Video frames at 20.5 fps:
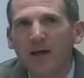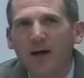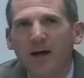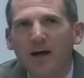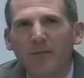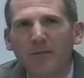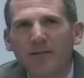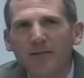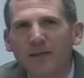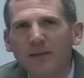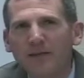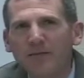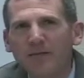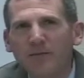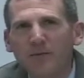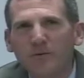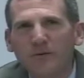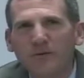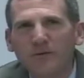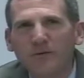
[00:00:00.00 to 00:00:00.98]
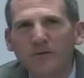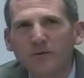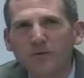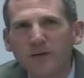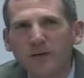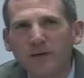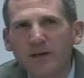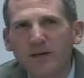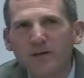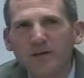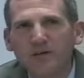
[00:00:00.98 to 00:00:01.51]
I believe it was
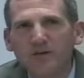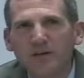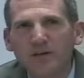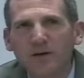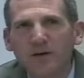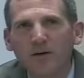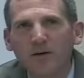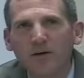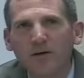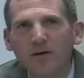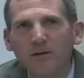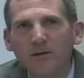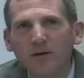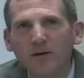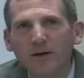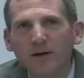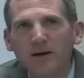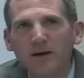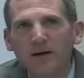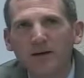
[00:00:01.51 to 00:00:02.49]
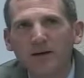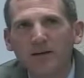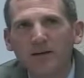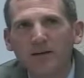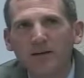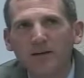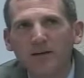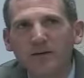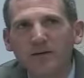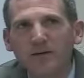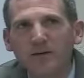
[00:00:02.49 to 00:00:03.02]
three years ago, uh, the
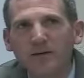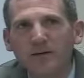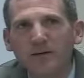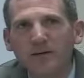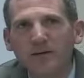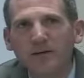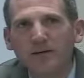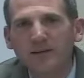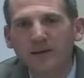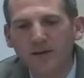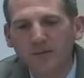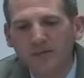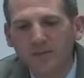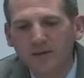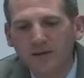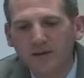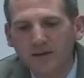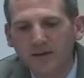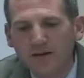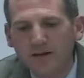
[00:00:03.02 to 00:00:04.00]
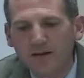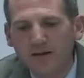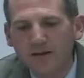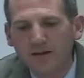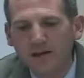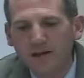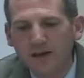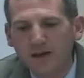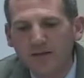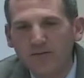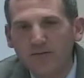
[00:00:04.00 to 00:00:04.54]
union accepted
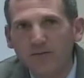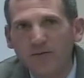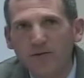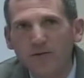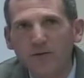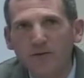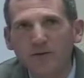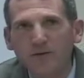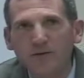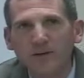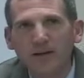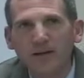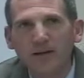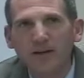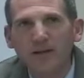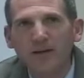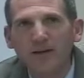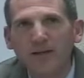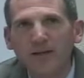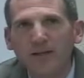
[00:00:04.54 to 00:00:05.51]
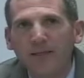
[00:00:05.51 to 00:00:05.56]
a furlough day,